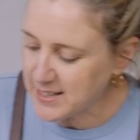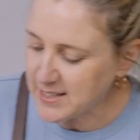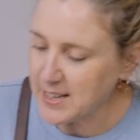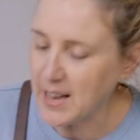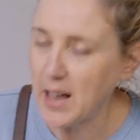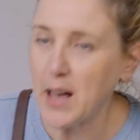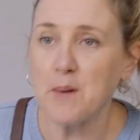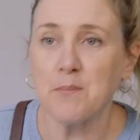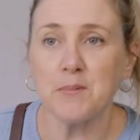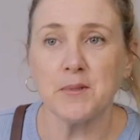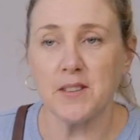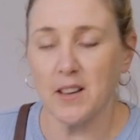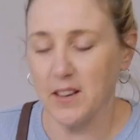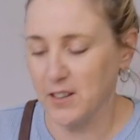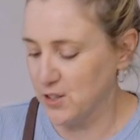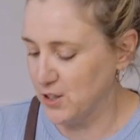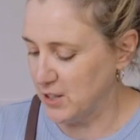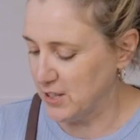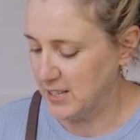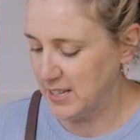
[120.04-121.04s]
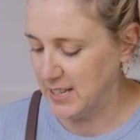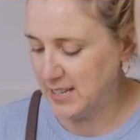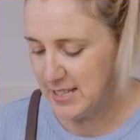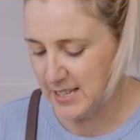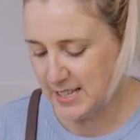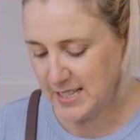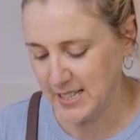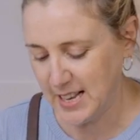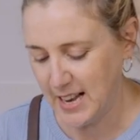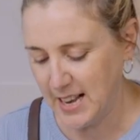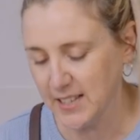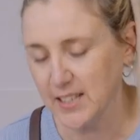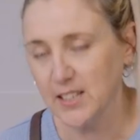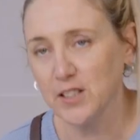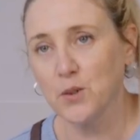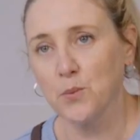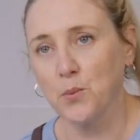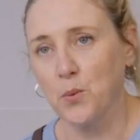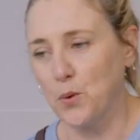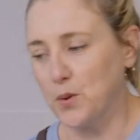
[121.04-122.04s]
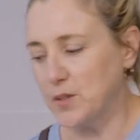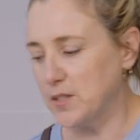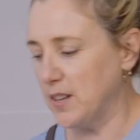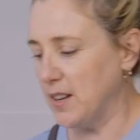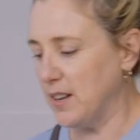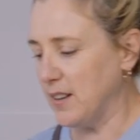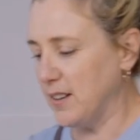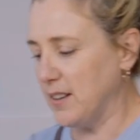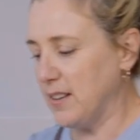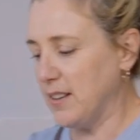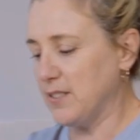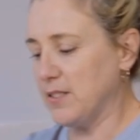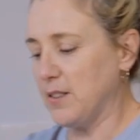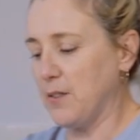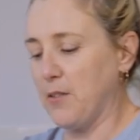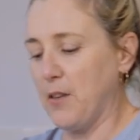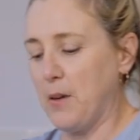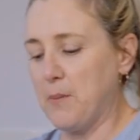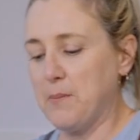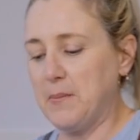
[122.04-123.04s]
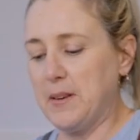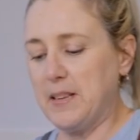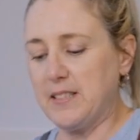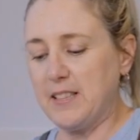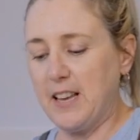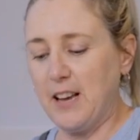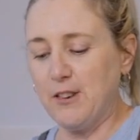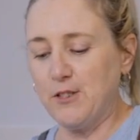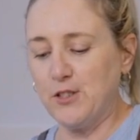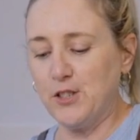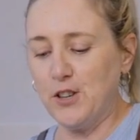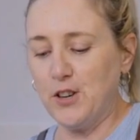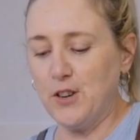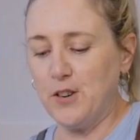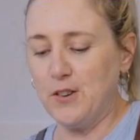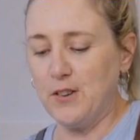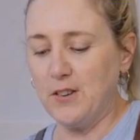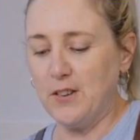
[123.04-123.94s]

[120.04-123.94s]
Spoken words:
steps are just easy as adding the water, as the Thermomix tells you,